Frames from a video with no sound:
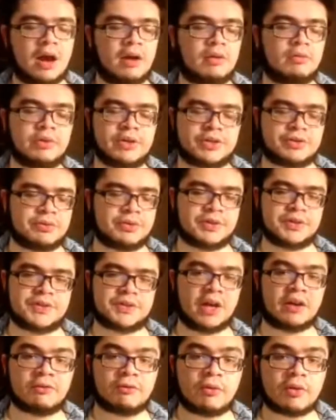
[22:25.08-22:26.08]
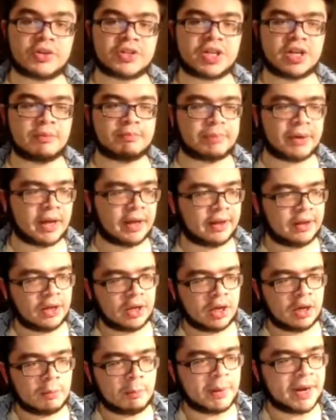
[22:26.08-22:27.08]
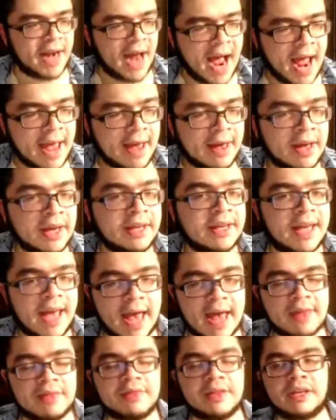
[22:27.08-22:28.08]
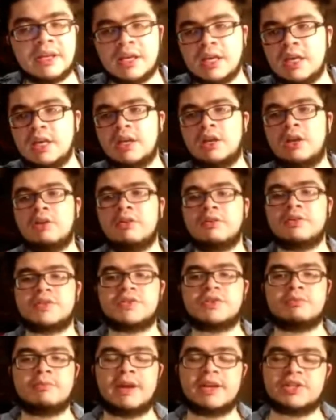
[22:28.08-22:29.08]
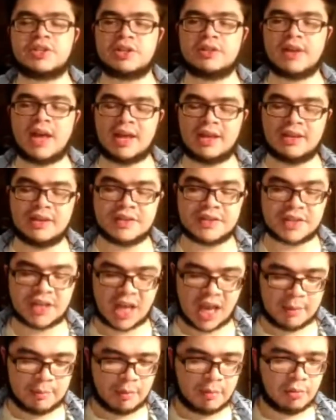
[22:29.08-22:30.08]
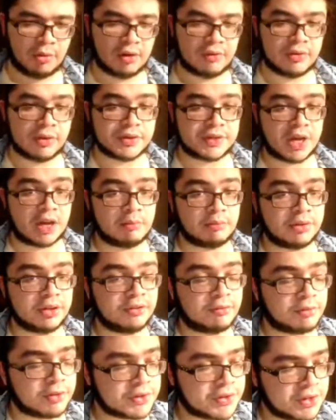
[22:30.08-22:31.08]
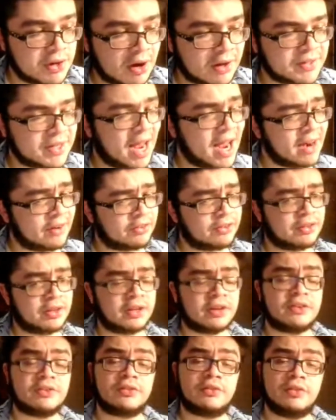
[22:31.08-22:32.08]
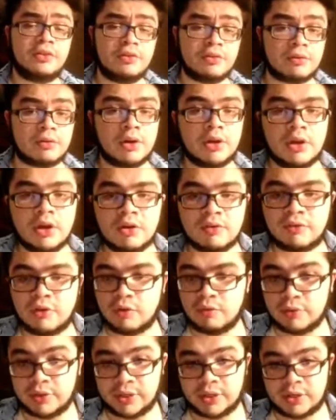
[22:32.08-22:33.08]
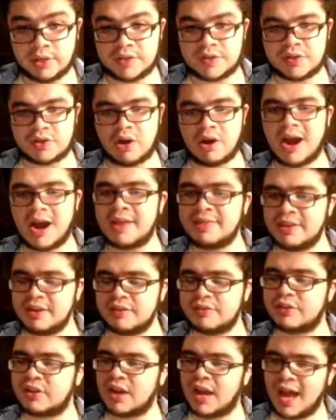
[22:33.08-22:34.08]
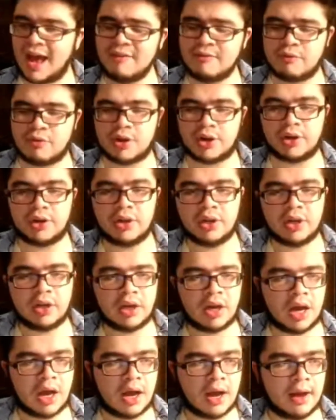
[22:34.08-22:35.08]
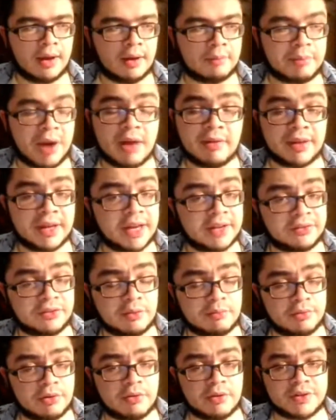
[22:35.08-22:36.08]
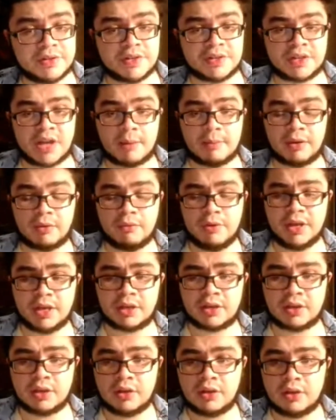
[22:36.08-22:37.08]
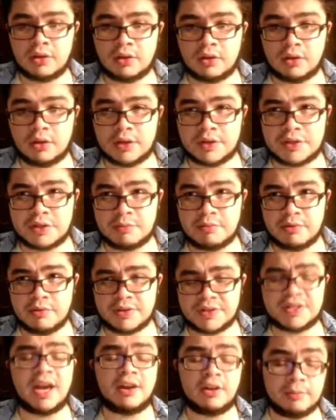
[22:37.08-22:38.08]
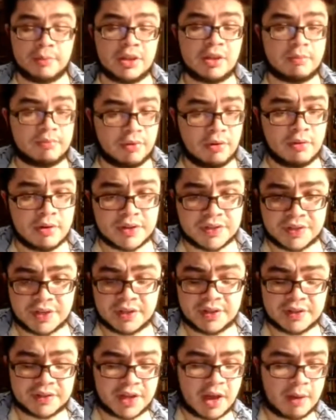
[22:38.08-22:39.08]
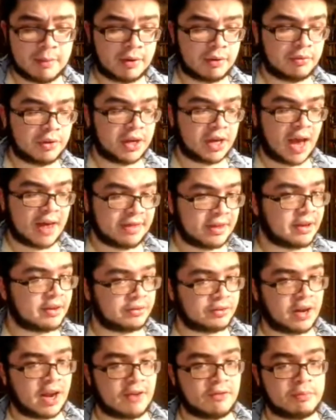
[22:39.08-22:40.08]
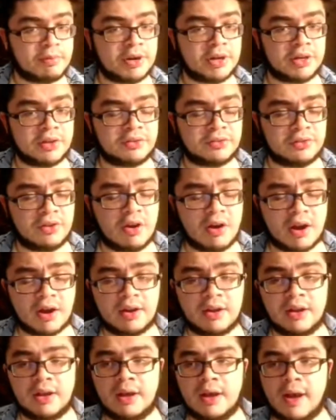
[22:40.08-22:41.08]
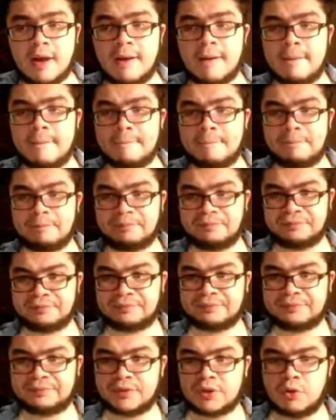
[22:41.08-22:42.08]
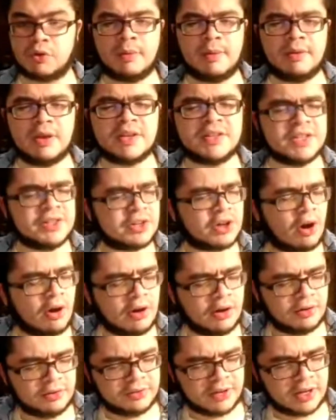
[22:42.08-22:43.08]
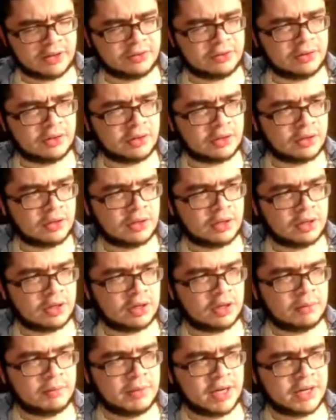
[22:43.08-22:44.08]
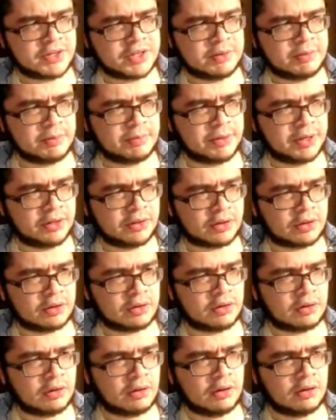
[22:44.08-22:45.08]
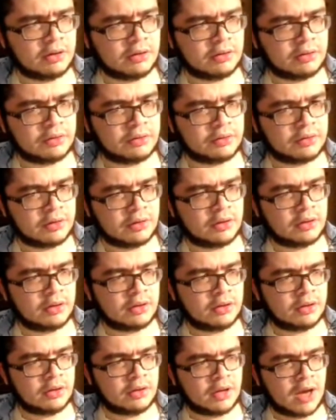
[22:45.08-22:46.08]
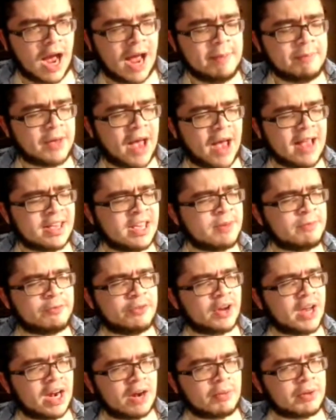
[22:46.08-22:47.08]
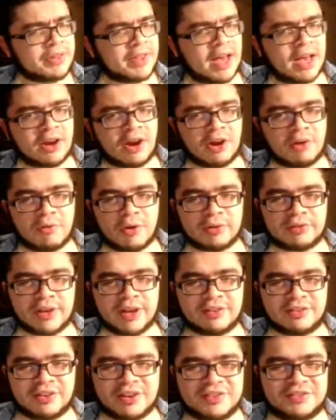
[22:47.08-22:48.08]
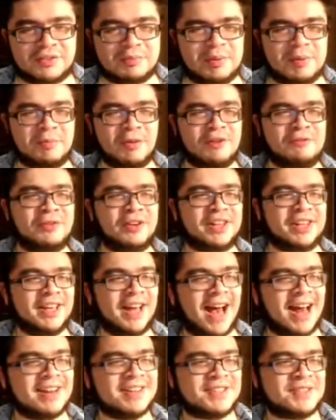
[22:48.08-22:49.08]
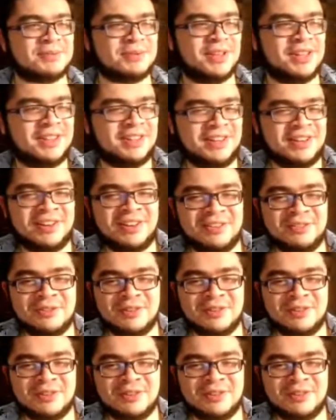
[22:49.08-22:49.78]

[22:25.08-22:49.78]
Which was unfortunate, but Manaea, again, the key here is to mention that he is capable of those unbelievable starts. I actually think he's due for a really good start. I think he's going to have one probably against the Brewers this coming week. Is it the Brewers? Yeah, it'll be the Brewers in this coming week. I think he's going to have a pretty good start. Or maybe, is it the Cardinals, actually? He may actually be playing the Cardinals. I keep forgetting what the heck our rotation is, to be perfectly honest with you.